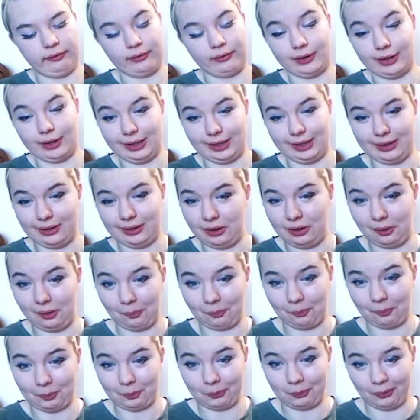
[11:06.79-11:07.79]
really
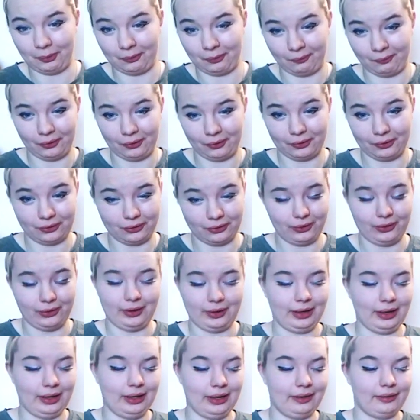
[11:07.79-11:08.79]
can't be bothered doing
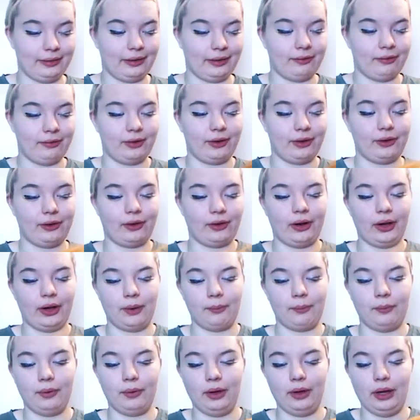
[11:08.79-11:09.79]
the ears every
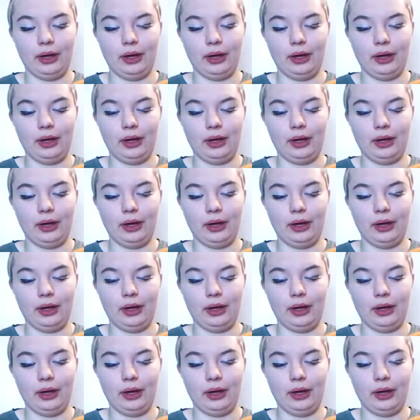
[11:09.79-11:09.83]
time,